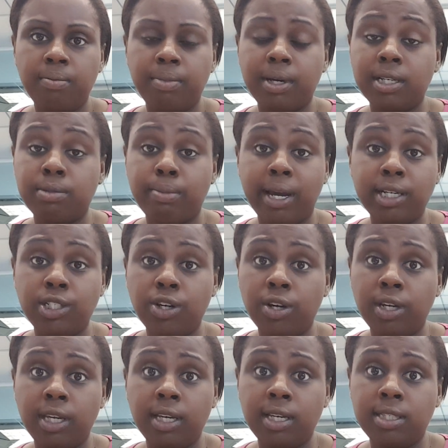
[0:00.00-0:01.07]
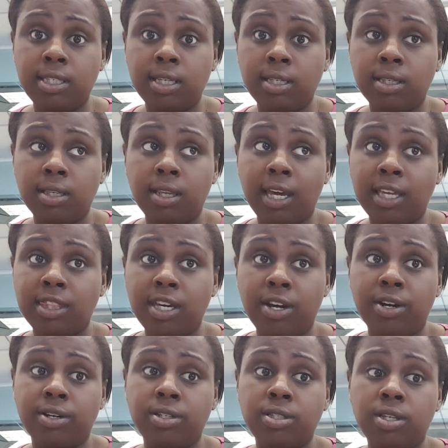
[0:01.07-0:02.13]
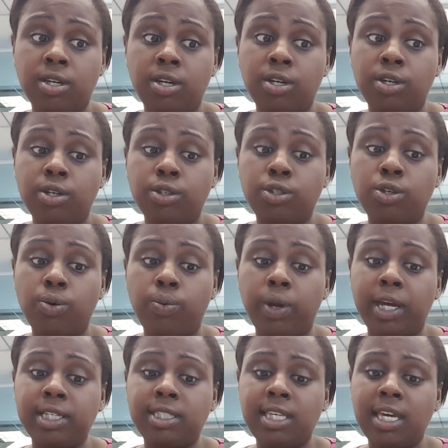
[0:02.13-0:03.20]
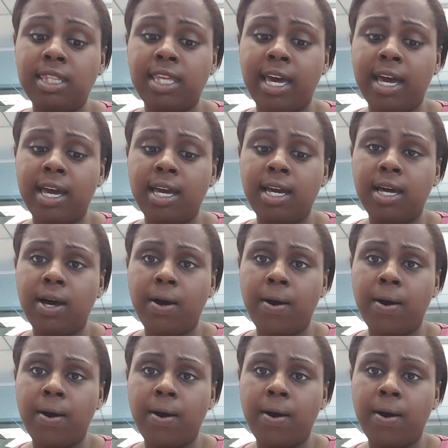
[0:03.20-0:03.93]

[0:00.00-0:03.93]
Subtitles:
because my journey isn't like theirs. So when I say that,